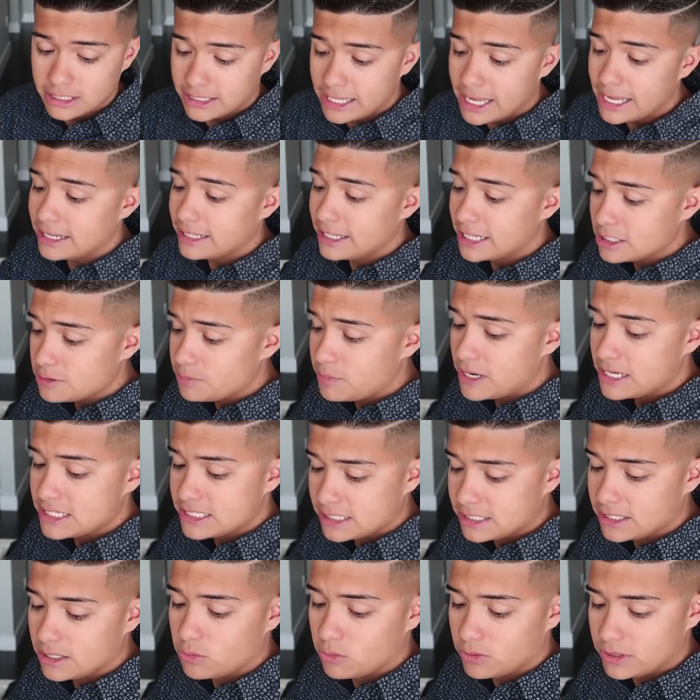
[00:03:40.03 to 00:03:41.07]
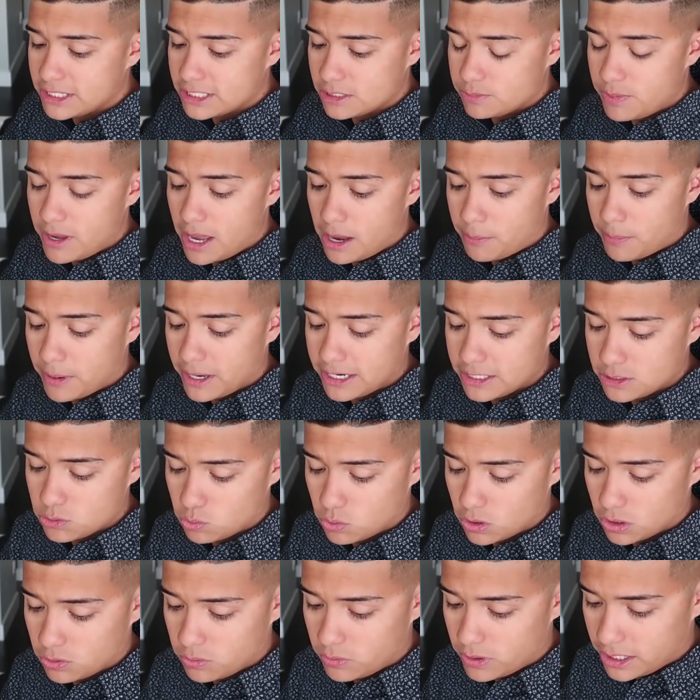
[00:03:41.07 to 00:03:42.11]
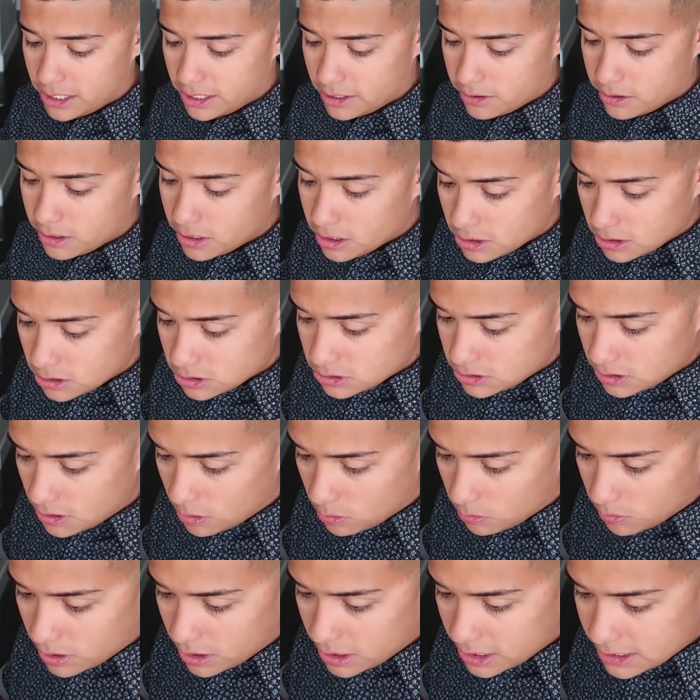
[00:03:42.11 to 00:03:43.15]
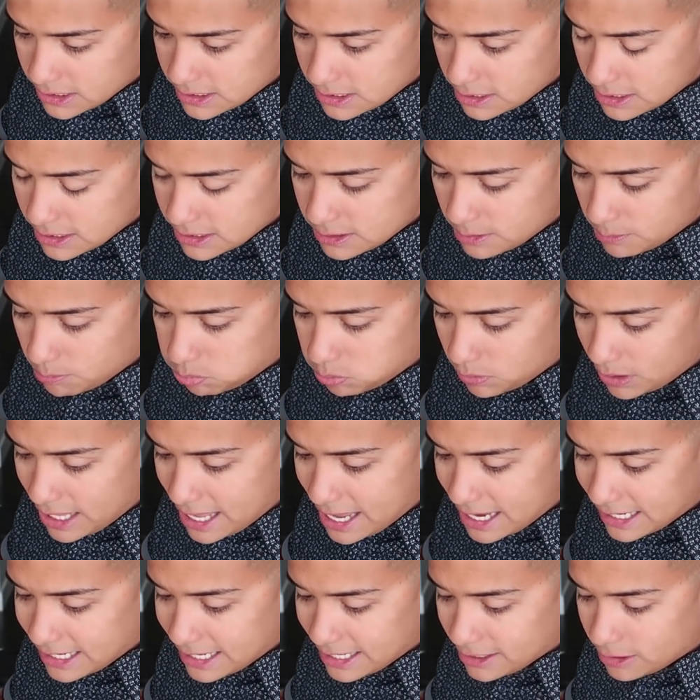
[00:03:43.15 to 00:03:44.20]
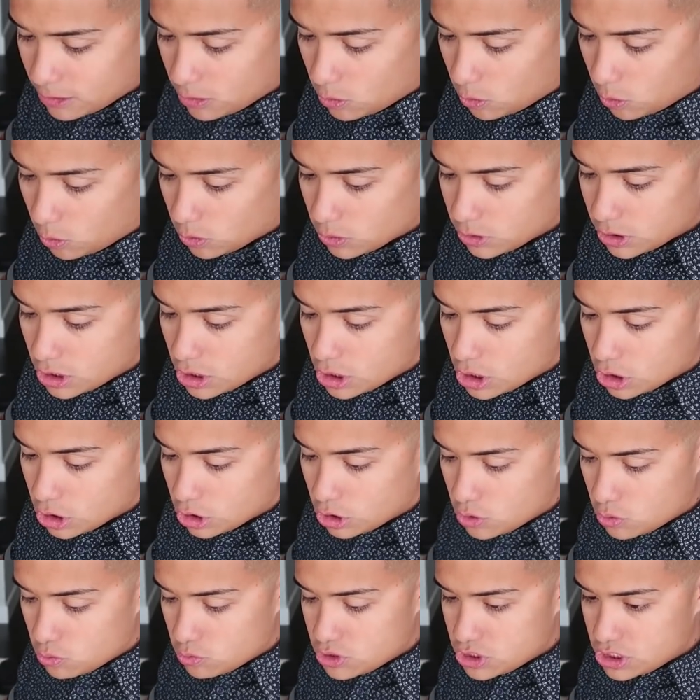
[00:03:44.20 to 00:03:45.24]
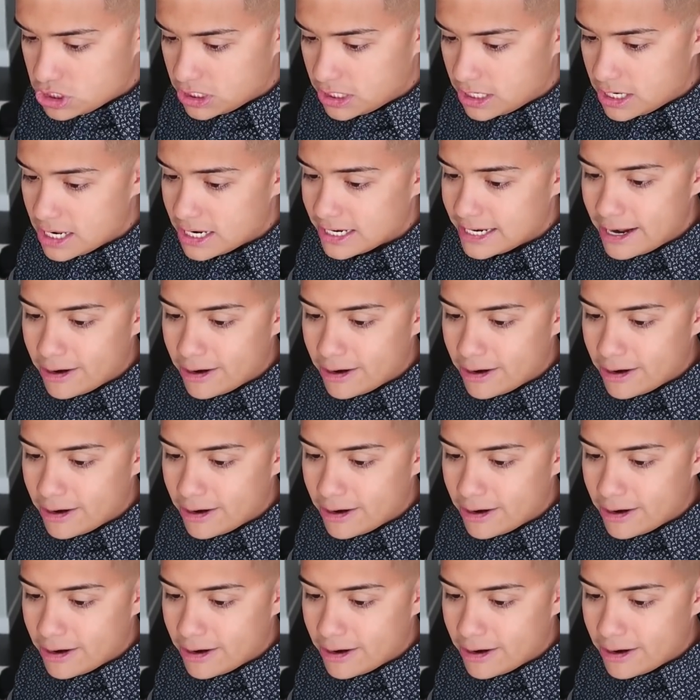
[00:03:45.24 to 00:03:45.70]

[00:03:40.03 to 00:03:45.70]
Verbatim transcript: That's basically what this backpack is worth right here. So it's a black and gold Gucci.